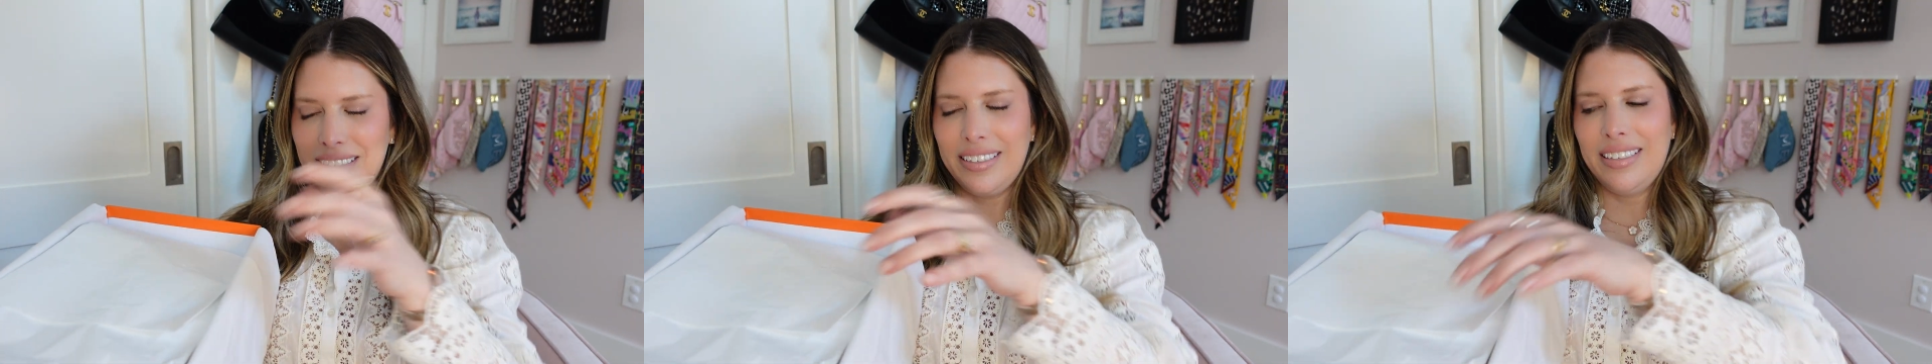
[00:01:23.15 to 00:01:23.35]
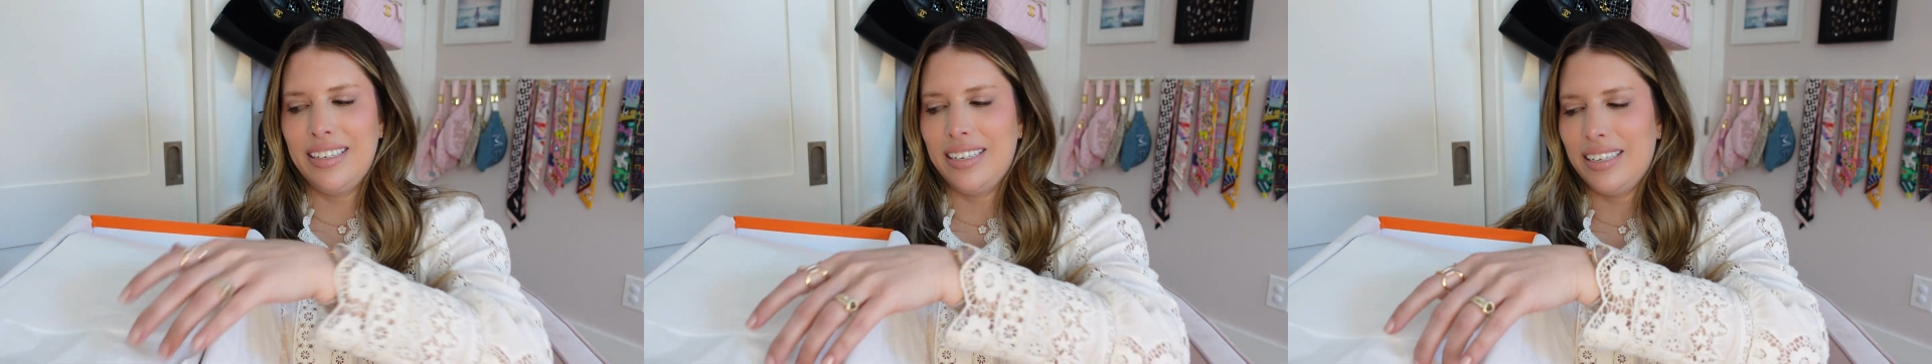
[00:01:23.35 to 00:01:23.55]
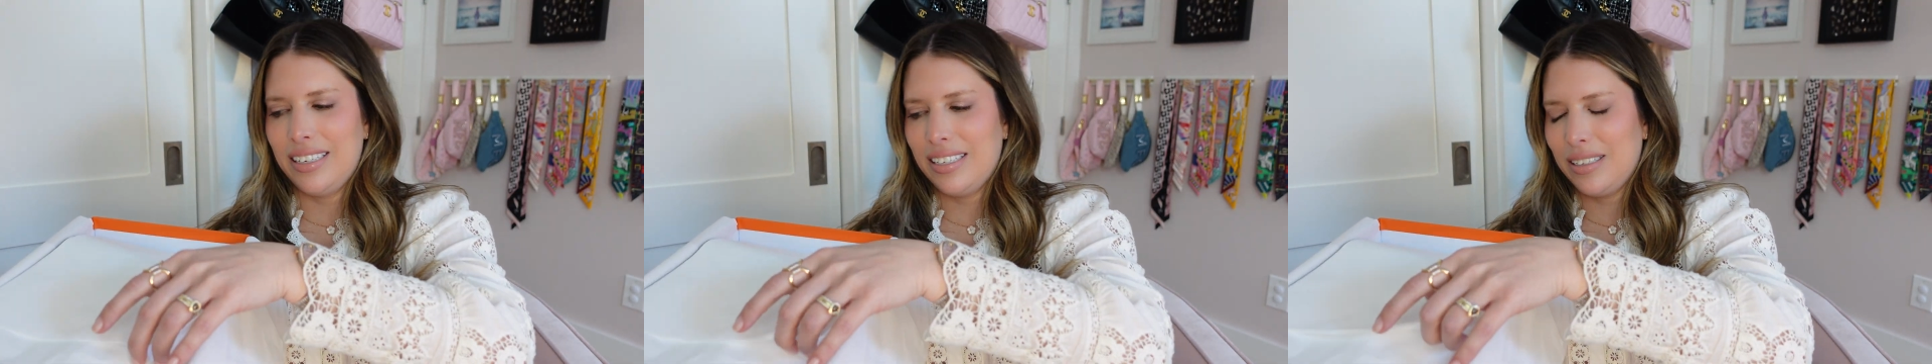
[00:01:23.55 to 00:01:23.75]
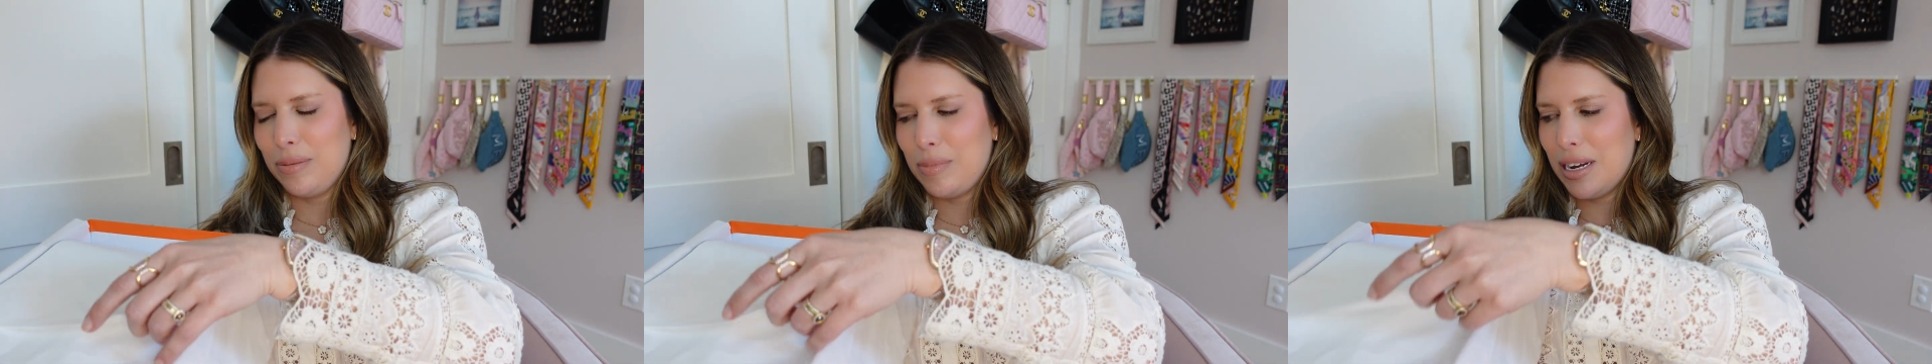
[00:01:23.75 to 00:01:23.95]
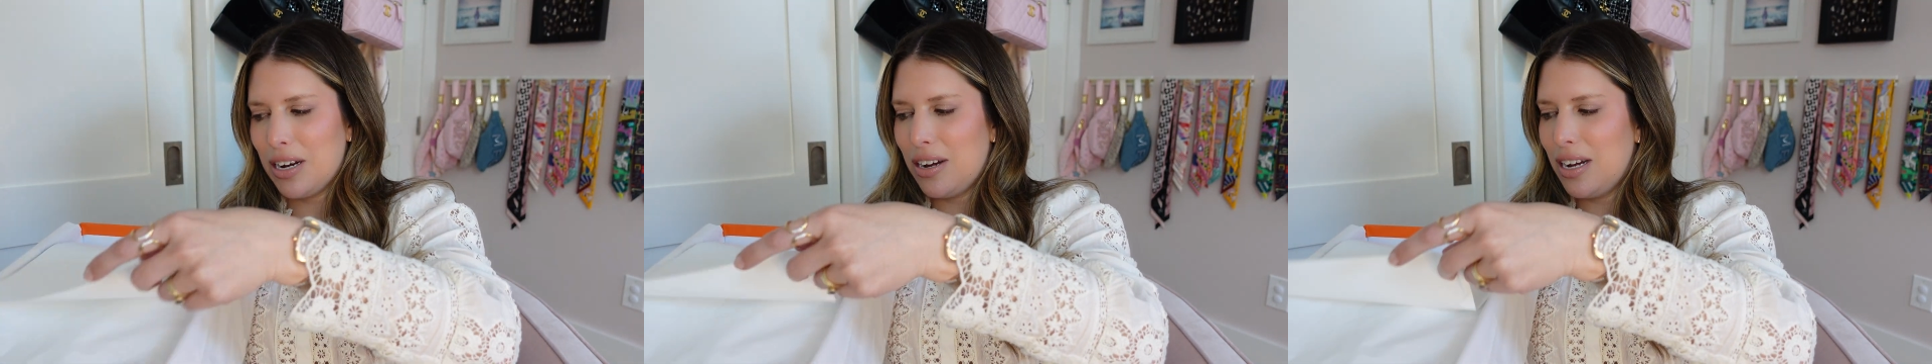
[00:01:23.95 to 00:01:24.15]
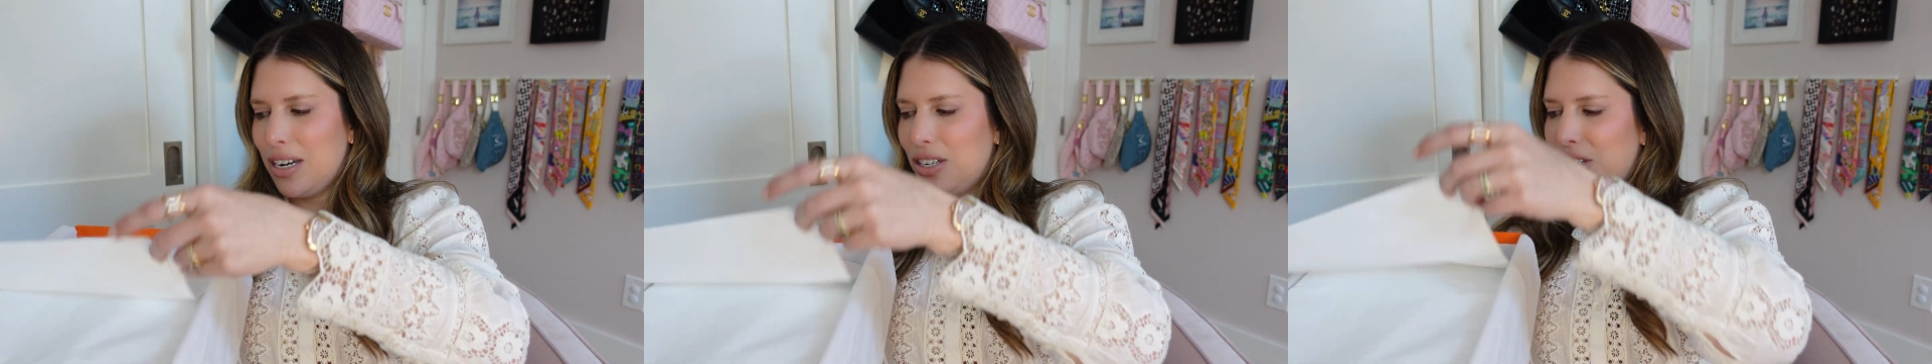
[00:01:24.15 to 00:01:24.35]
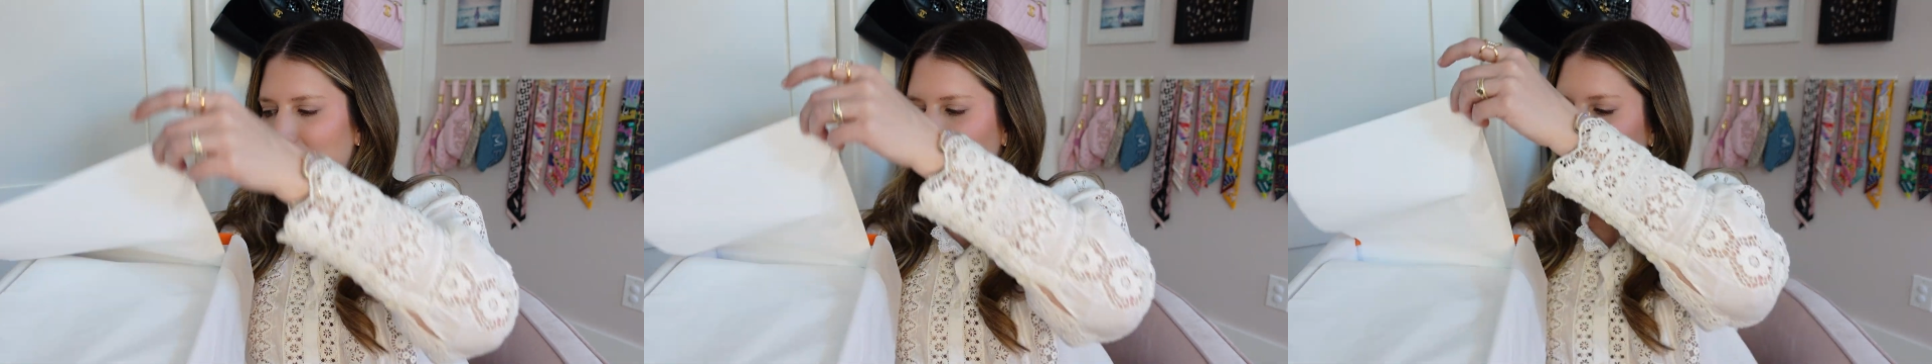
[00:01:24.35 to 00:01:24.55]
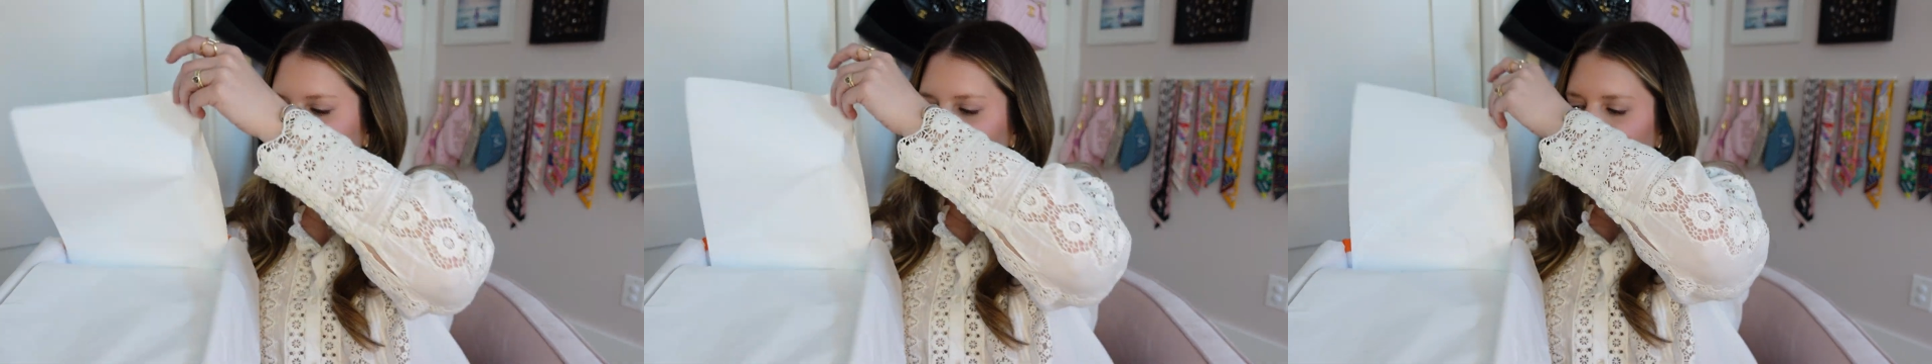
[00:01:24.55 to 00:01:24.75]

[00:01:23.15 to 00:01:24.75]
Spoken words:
Oh my gosh.